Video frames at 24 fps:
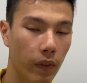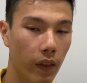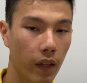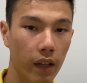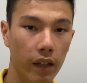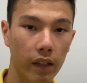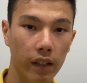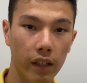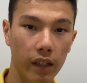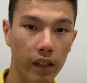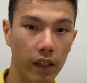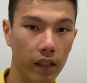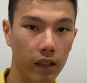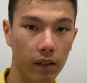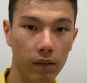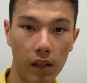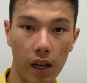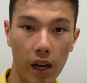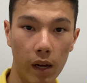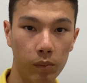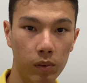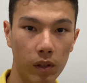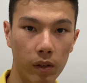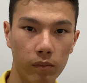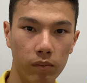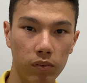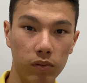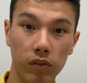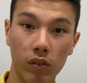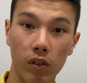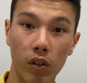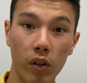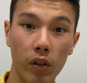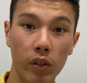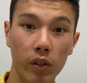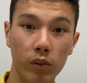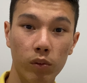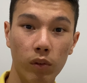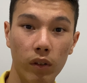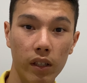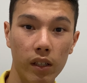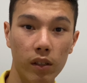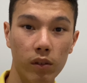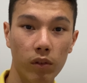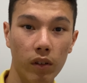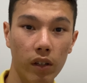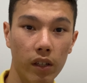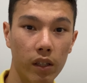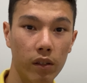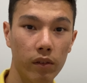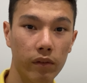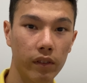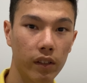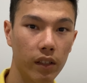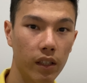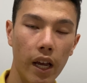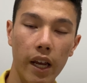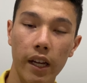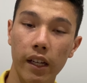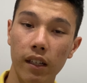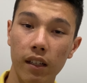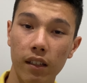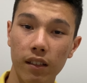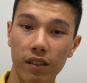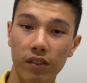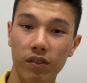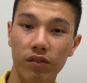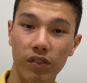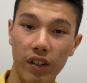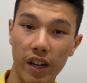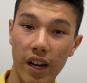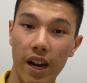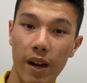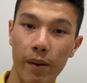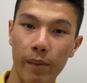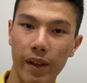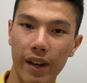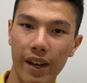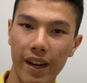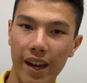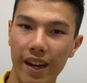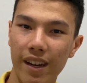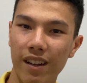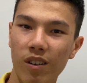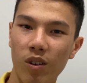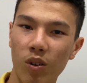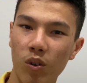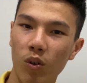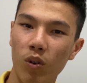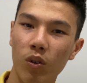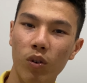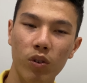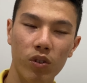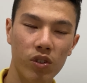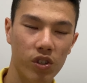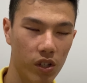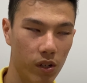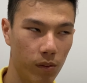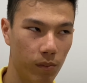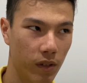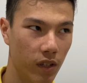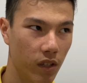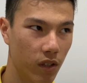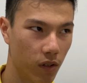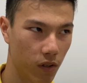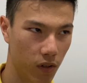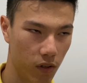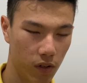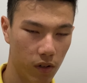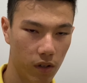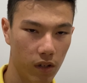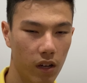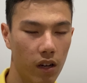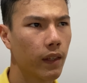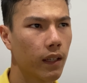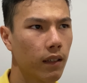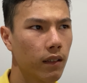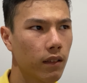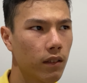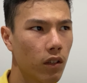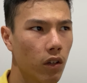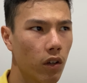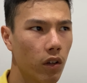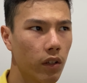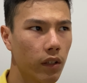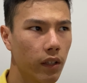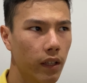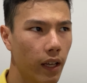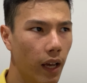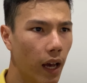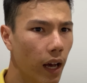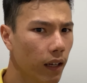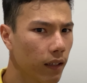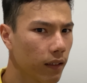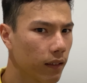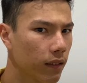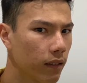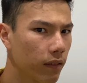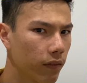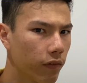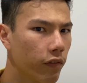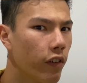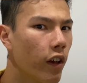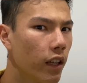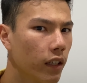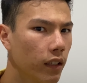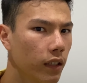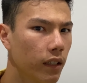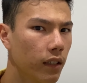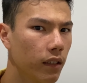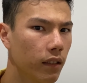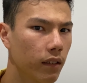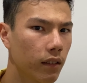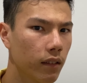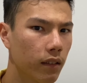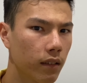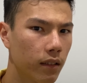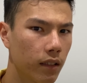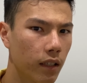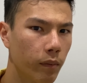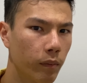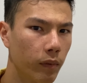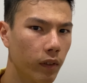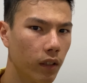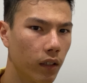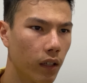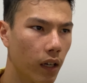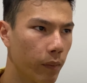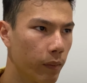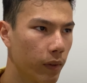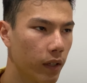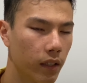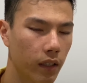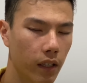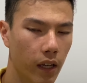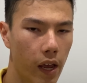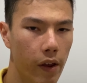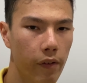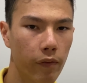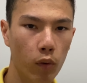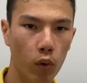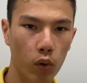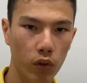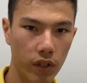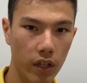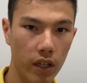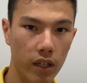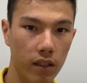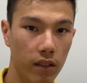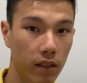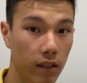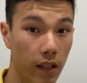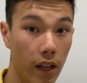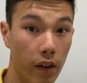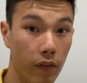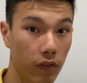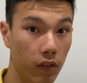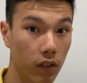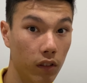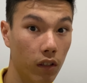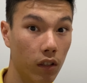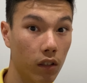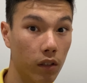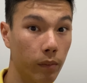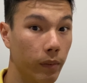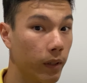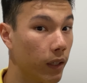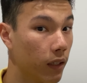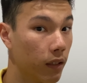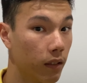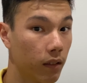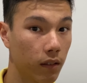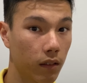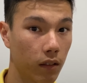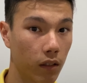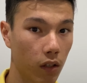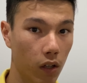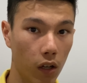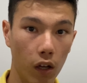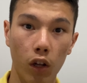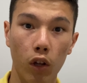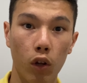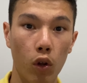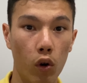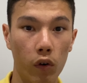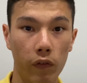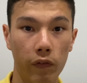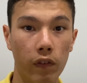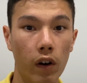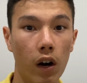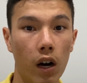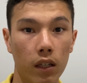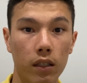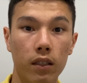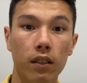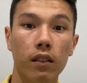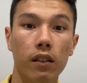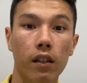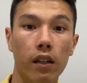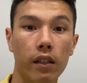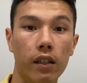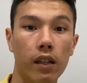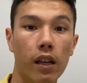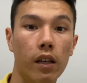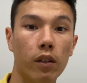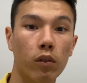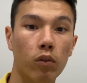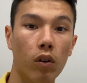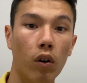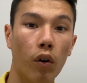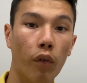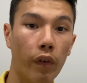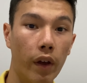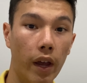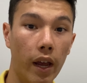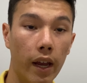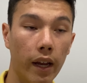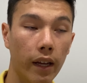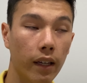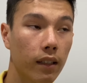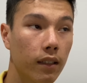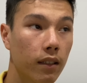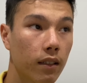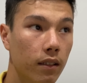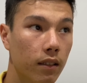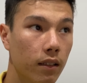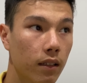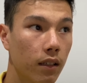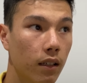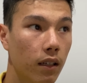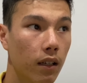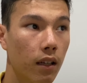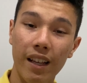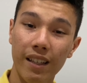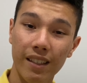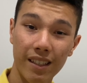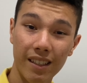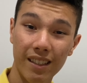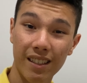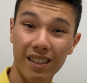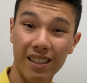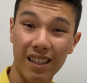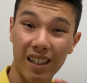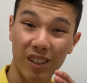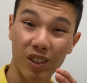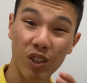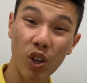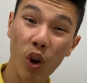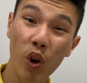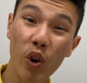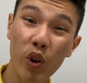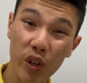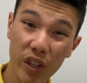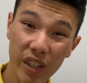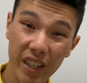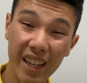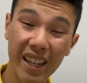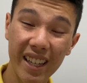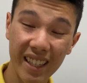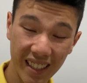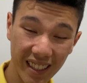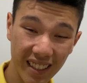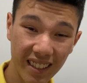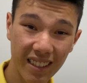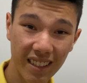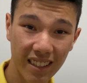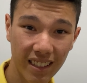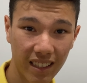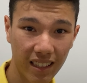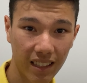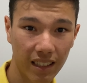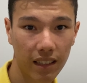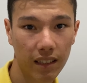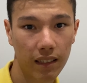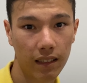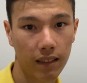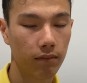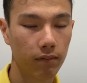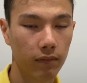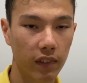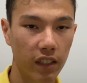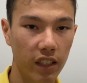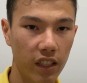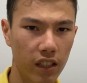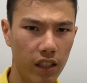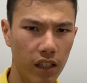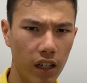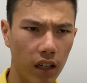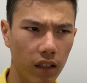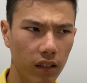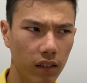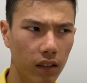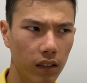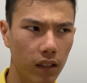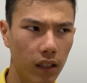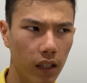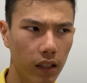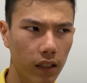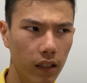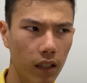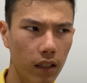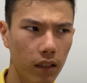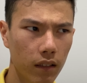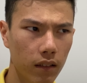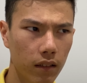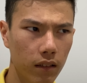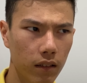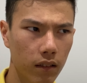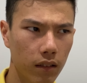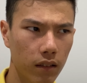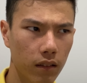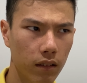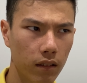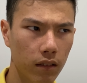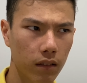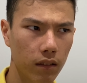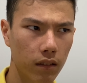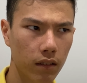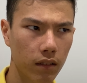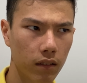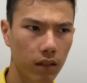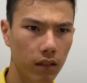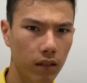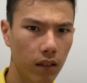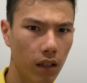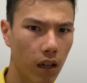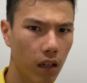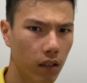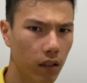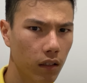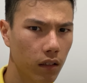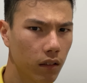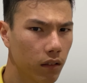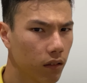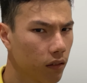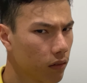the iPad Pro 2020 with the 8 gigs of RAM and 8-core GPU. So they are fairly similar. I mean, the A14 is definitely going to be a lot faster than the A12X, since it's like 2 years younger, I guess. 2